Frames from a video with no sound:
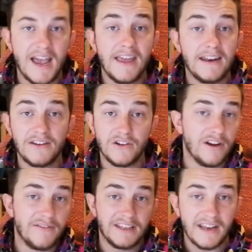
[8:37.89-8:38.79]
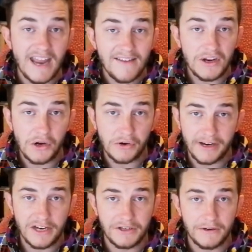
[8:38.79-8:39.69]
And then, if there's an evening
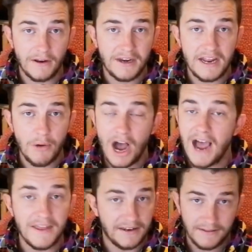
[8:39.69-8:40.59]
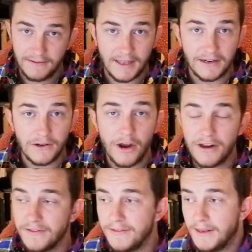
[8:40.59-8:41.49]
congregation nearby, then
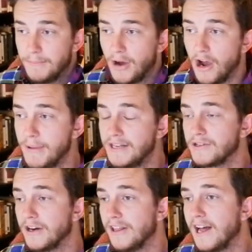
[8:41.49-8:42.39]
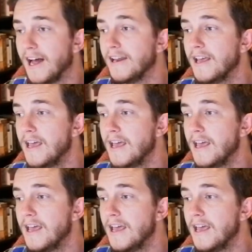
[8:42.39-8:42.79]
by all means go to that.